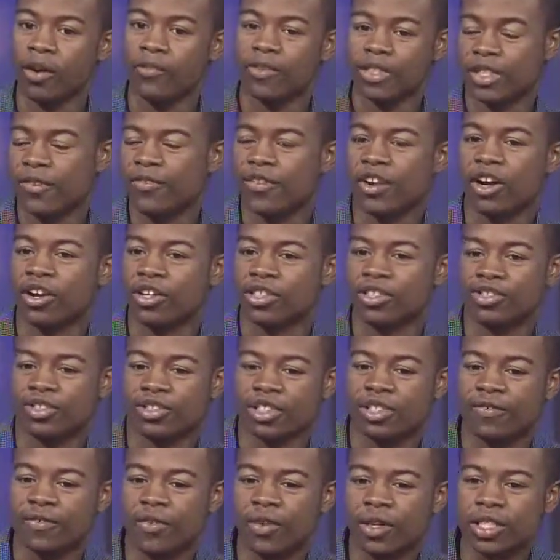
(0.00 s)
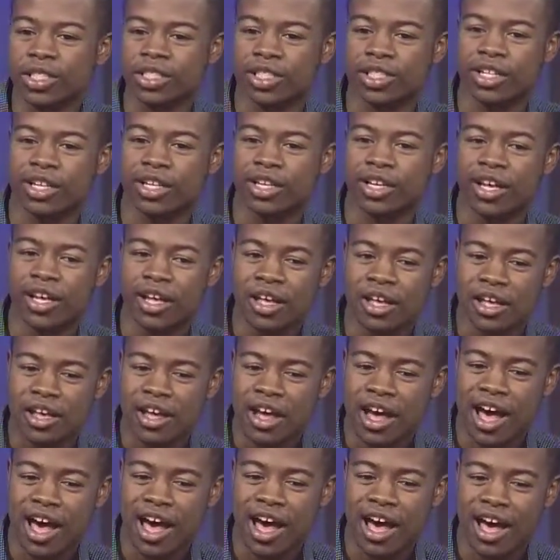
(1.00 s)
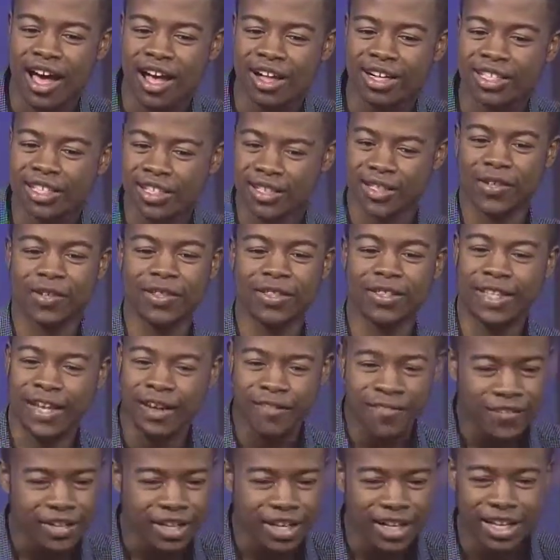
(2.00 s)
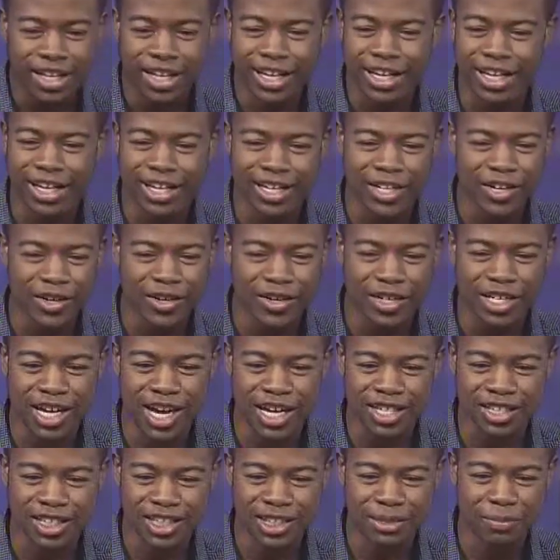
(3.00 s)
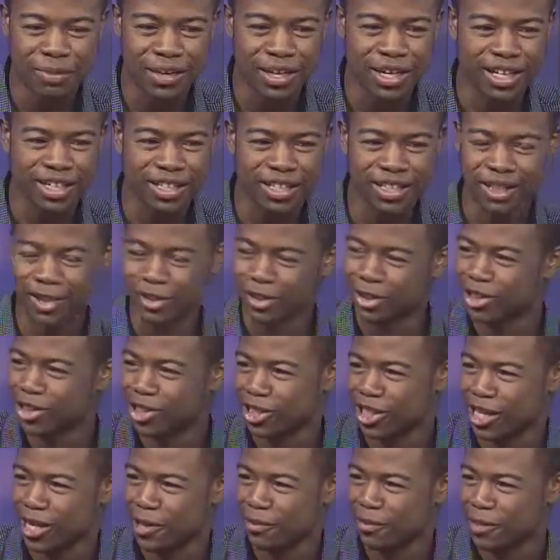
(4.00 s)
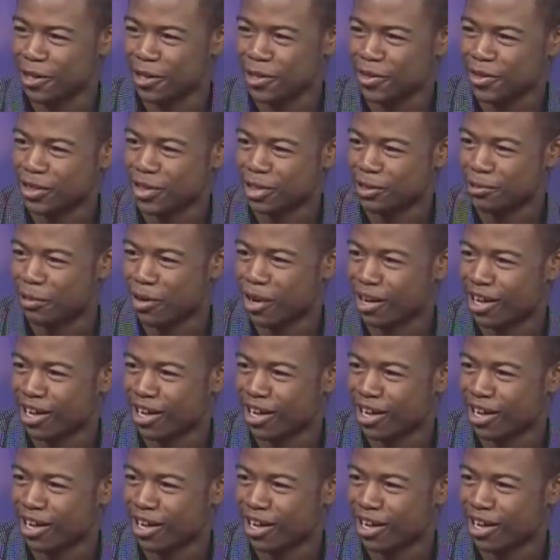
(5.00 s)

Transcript: it was a very constructive question. And so definitely, you know, not just being socially abused,